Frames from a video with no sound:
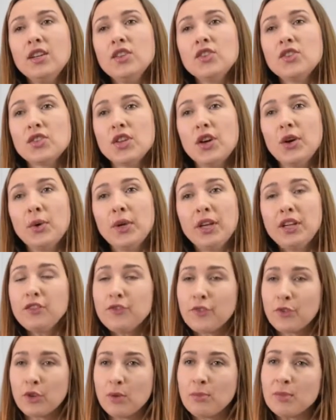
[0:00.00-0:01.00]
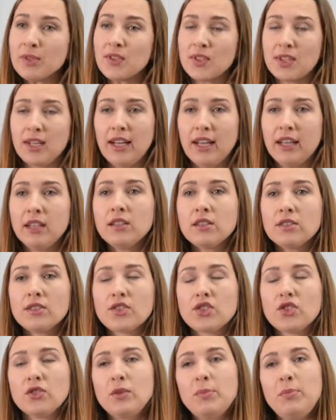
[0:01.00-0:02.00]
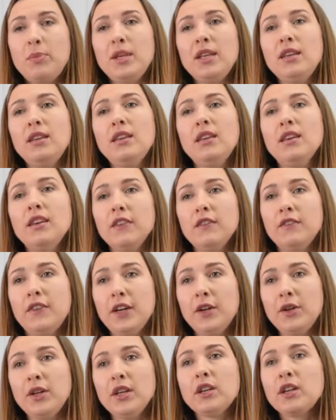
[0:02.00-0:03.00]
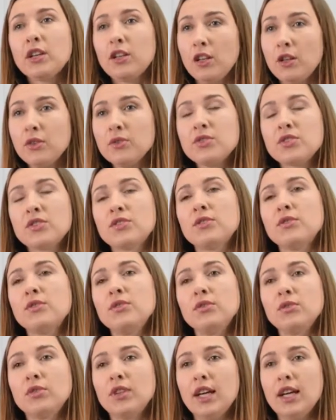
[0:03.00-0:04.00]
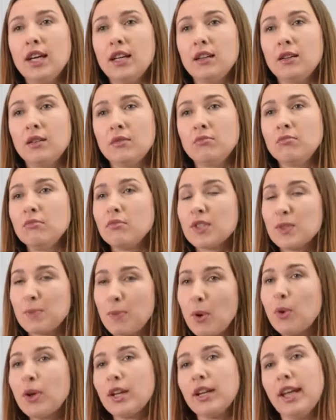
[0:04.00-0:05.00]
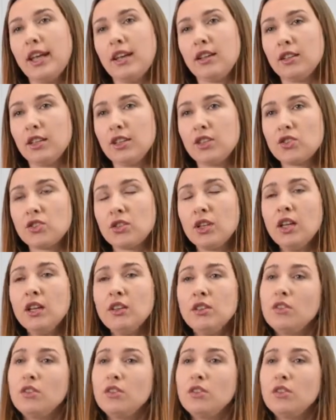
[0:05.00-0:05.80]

So informal style should be very close to spoken English.